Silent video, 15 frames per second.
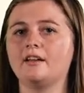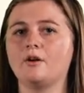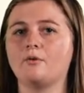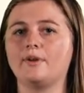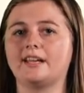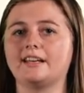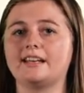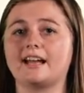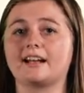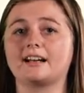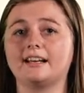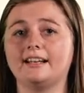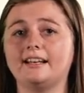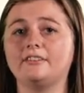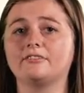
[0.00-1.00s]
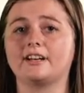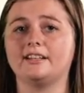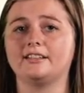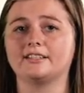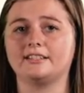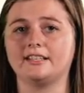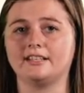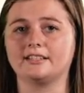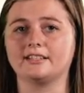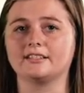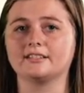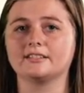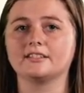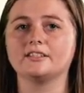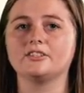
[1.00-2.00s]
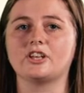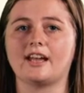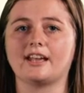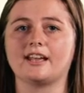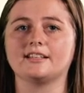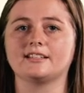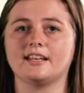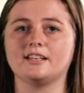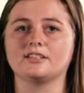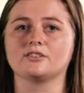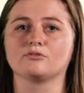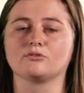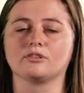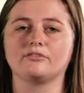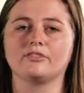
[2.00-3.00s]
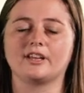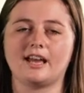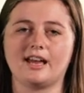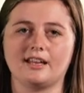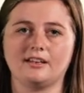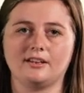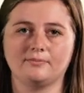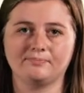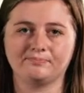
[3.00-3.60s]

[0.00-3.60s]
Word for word: we can now clearly read the sentence, Jack has eaten all of the cake.